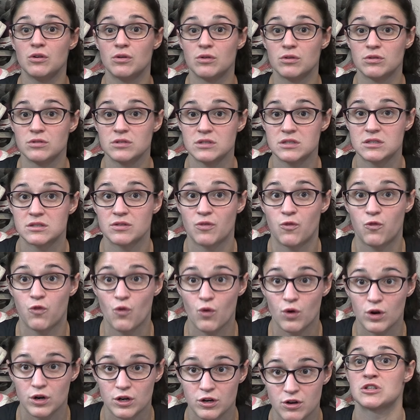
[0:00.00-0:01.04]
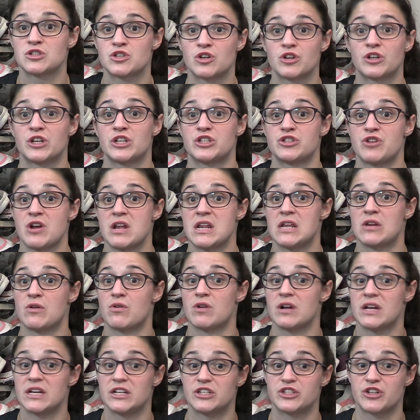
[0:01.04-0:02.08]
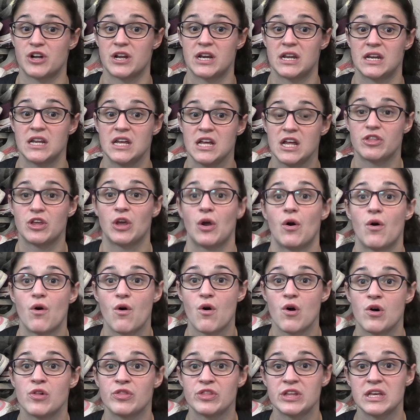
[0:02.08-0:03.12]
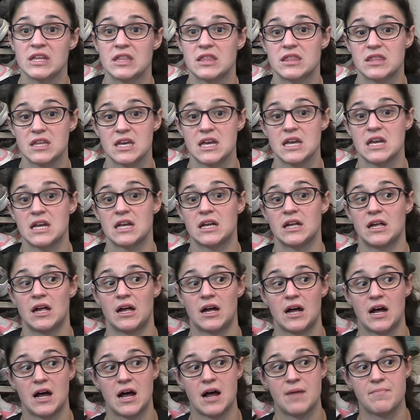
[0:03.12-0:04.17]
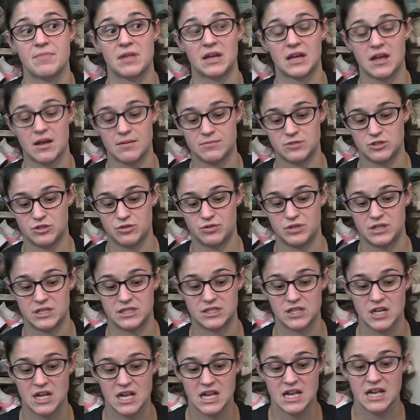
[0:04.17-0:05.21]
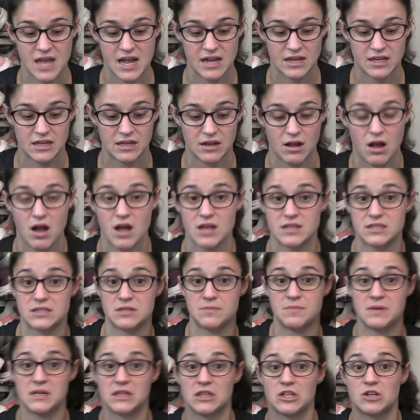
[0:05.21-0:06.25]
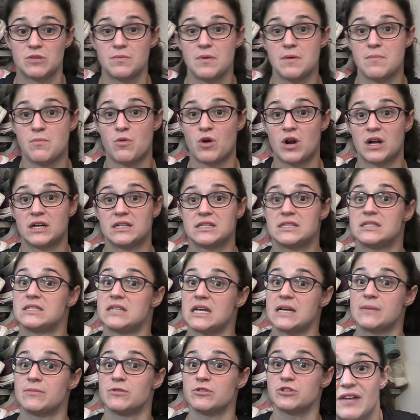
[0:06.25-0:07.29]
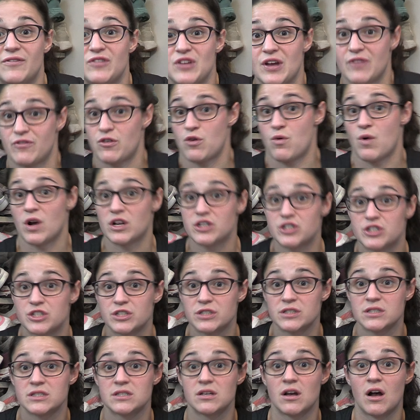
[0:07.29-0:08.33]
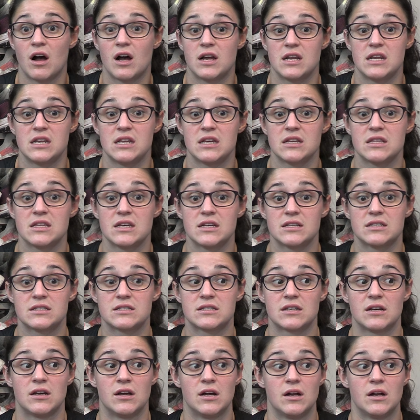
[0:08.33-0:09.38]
used for circuit training or HIIT training. The only thing that comes to it is that can cause to be a little bit more unstable. If you have questions on any of this,